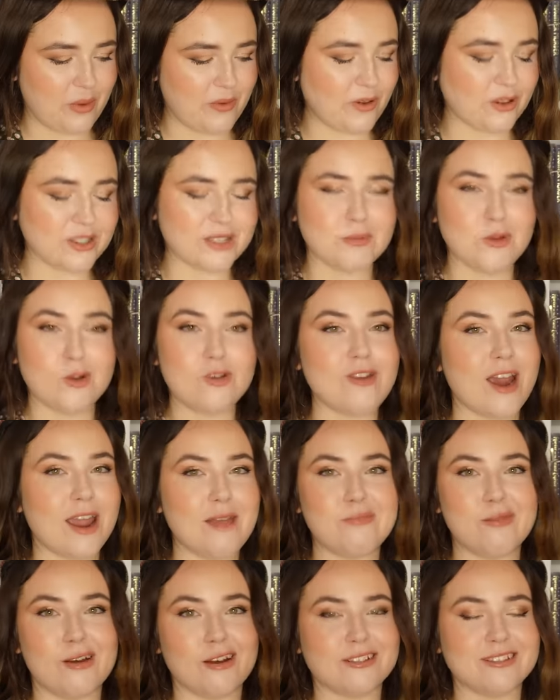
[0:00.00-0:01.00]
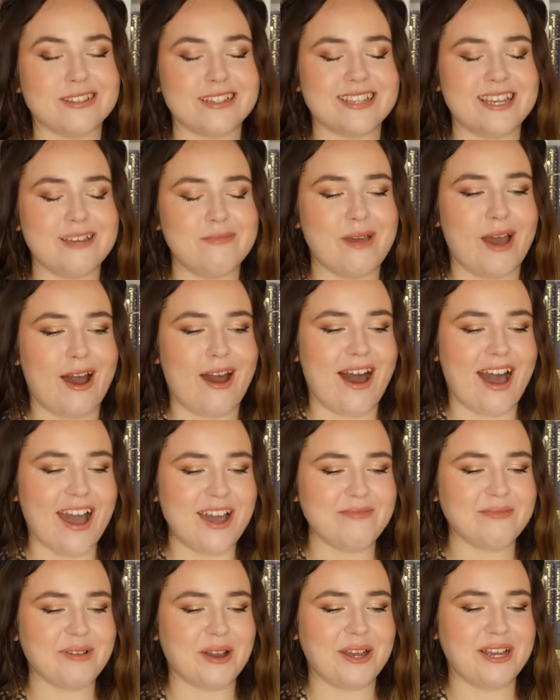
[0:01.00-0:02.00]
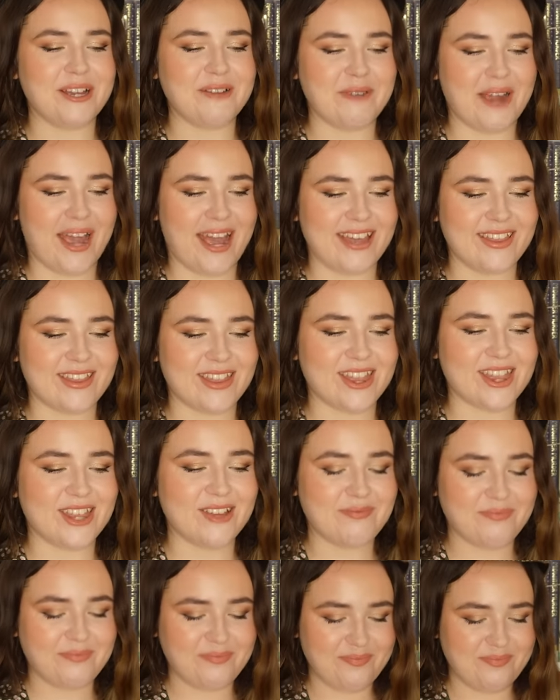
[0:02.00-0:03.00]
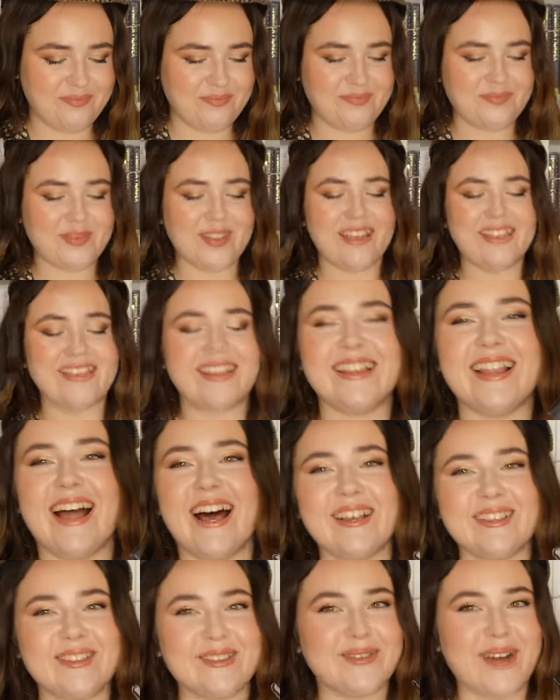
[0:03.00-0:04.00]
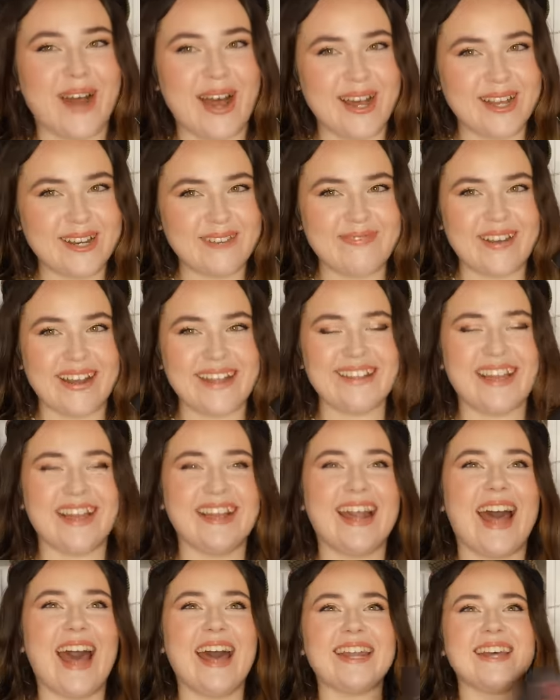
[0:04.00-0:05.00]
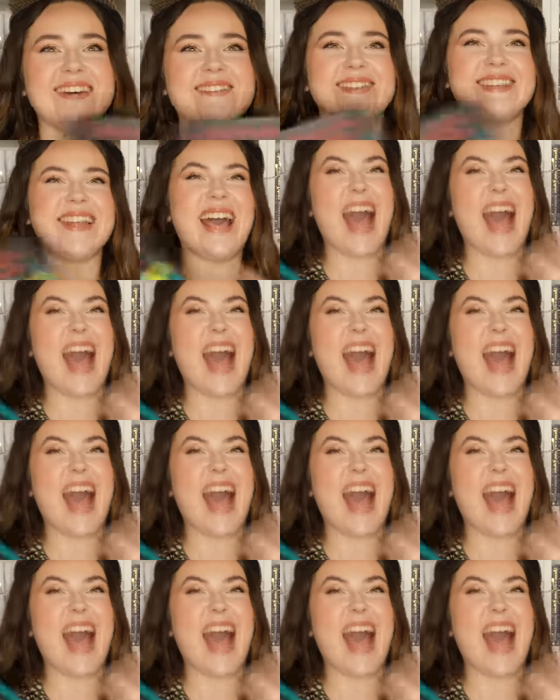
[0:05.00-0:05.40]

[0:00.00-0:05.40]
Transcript: We've got some great books on this TBR. I am going with The Last Word by Taylor Adams.